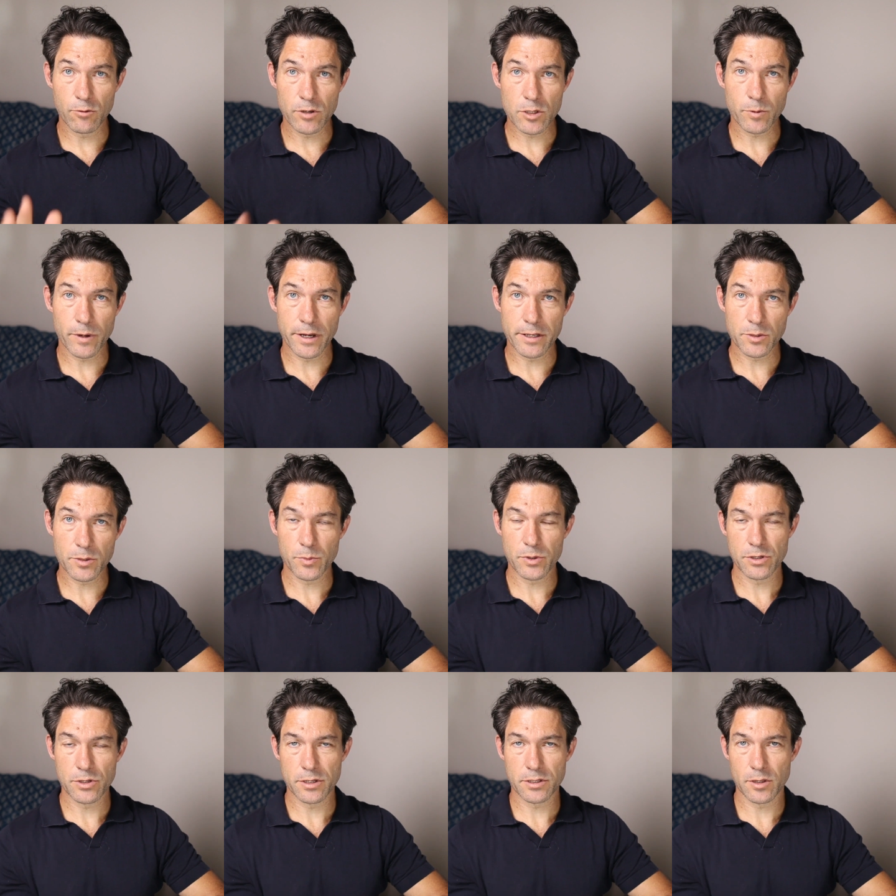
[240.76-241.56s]
which ones
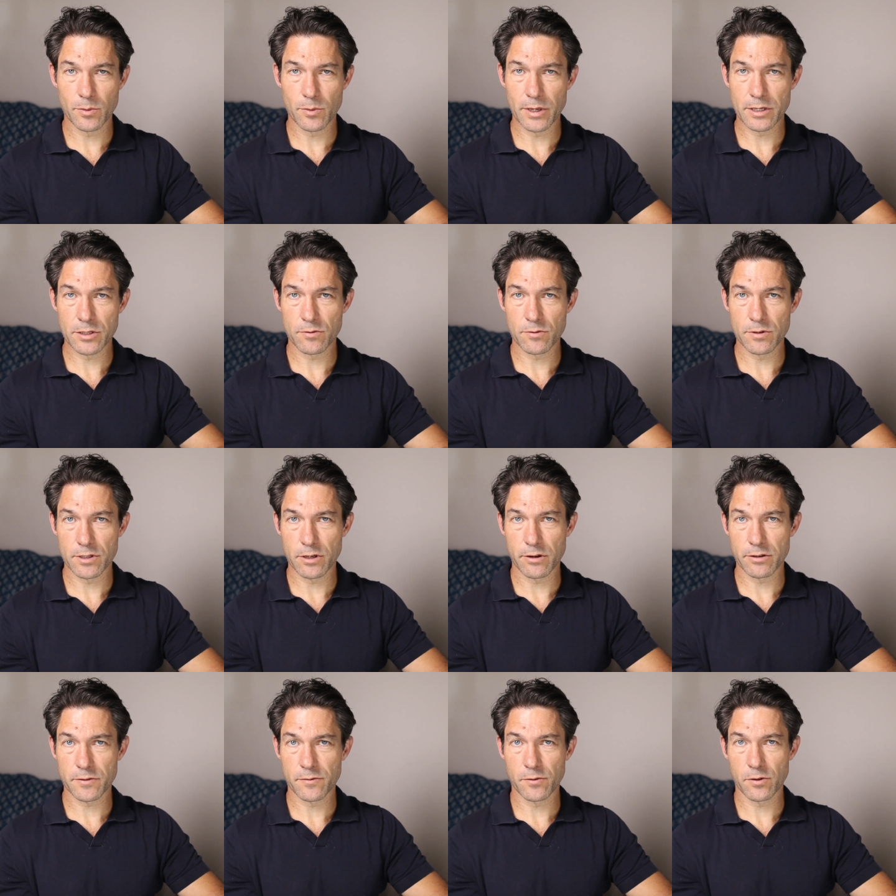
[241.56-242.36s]
produce the best
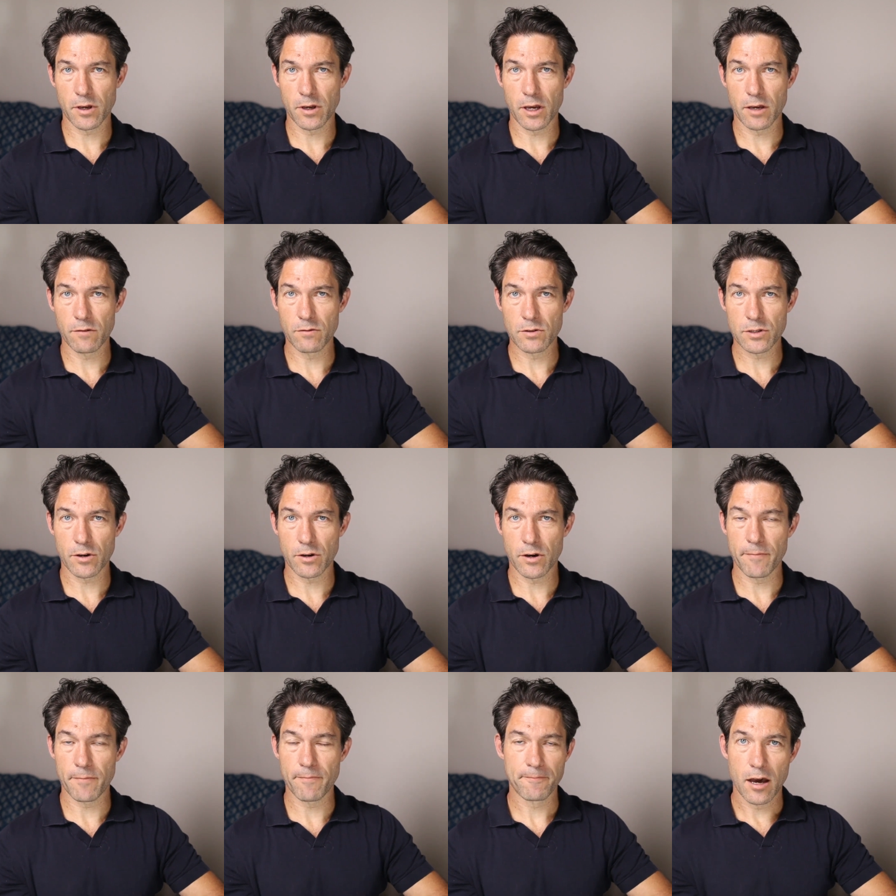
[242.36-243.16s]
results for you over
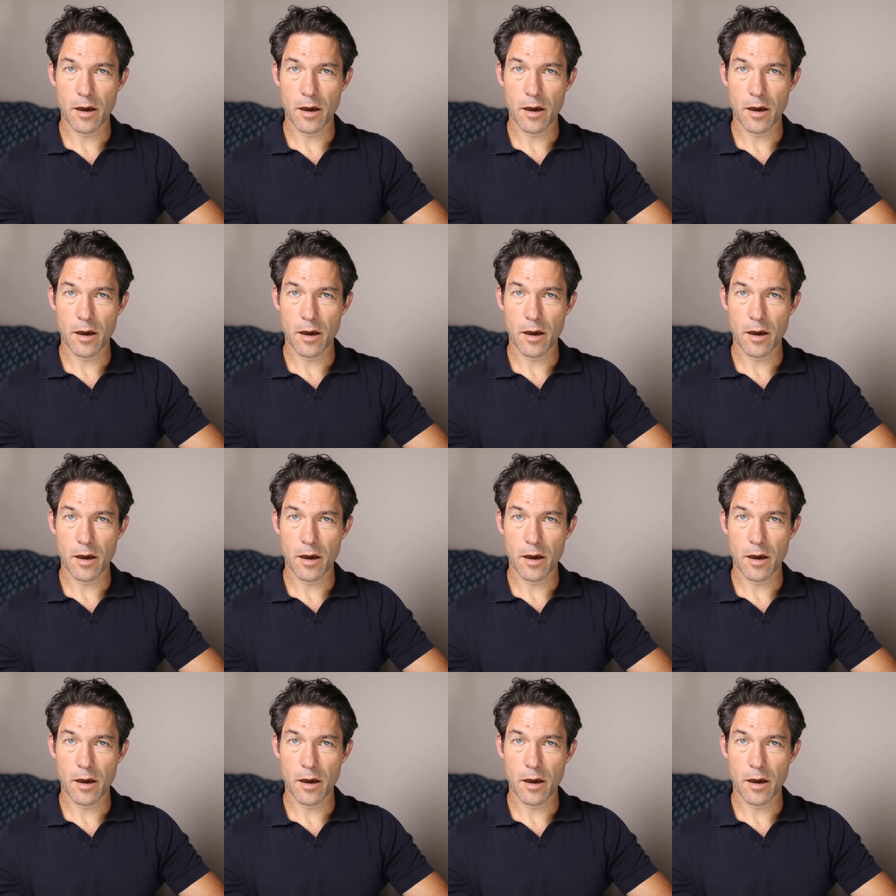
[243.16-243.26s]
time.